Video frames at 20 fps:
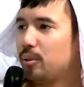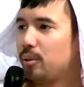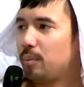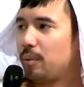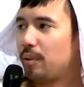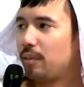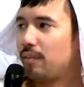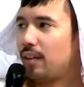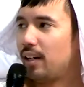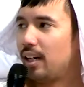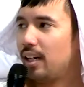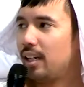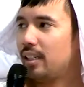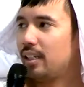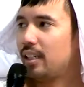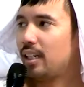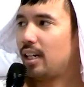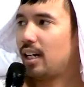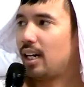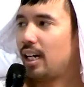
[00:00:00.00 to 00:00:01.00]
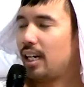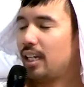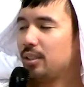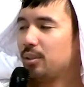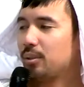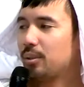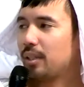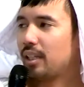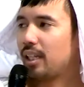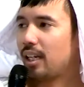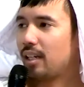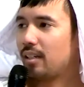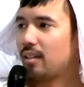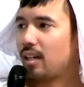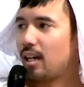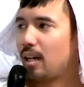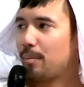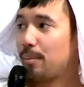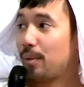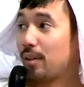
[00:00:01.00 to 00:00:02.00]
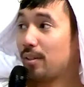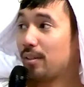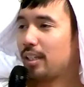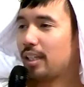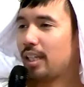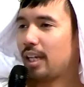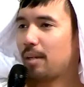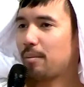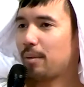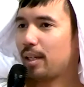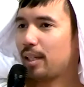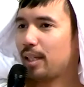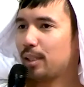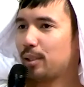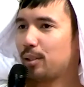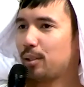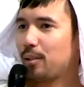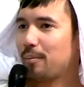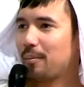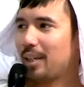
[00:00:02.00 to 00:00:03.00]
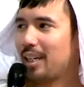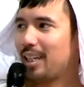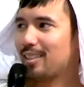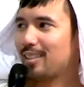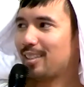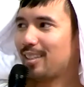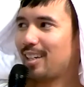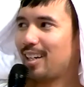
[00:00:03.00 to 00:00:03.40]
super fun. I enjoyed that a lot. I burned the light by like 2 minutes